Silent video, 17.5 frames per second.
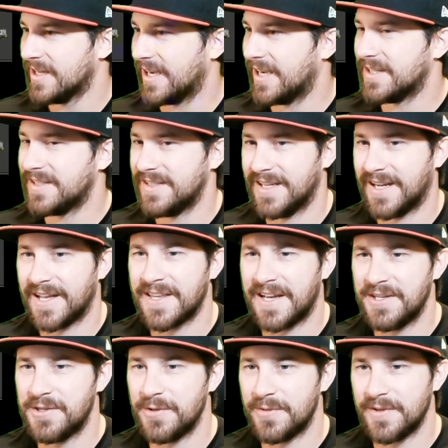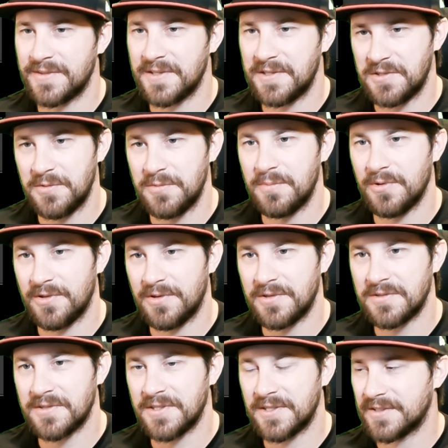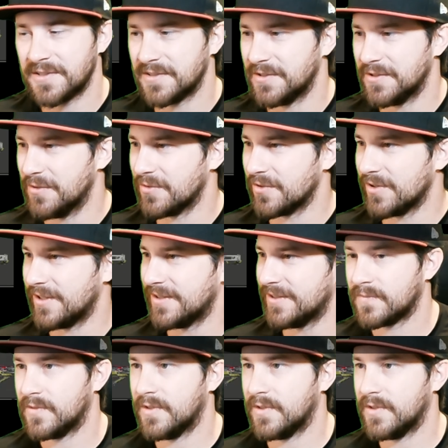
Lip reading: I do think they do belong there overall.